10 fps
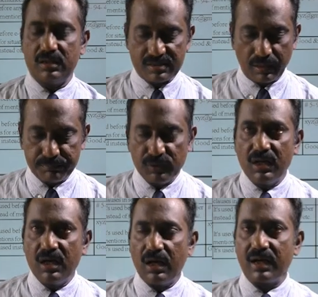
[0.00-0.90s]
some
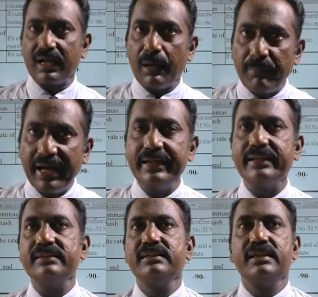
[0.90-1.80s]

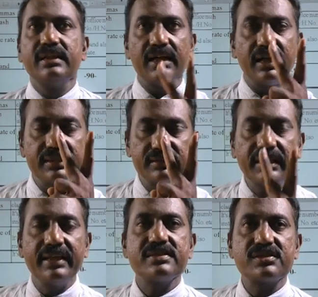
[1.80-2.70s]
combined
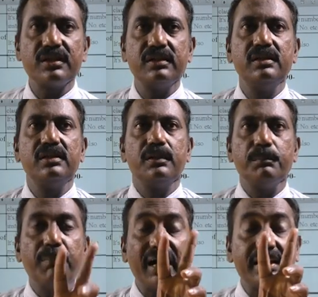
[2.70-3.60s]
things
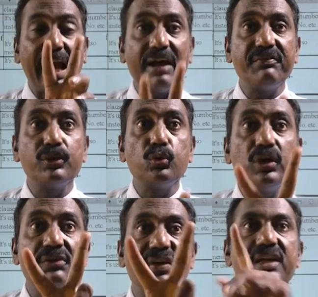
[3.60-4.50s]
but having two
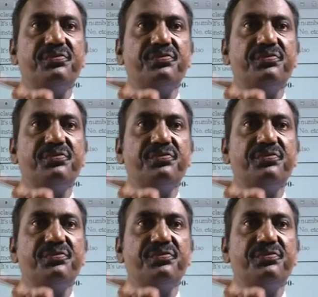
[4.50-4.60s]
different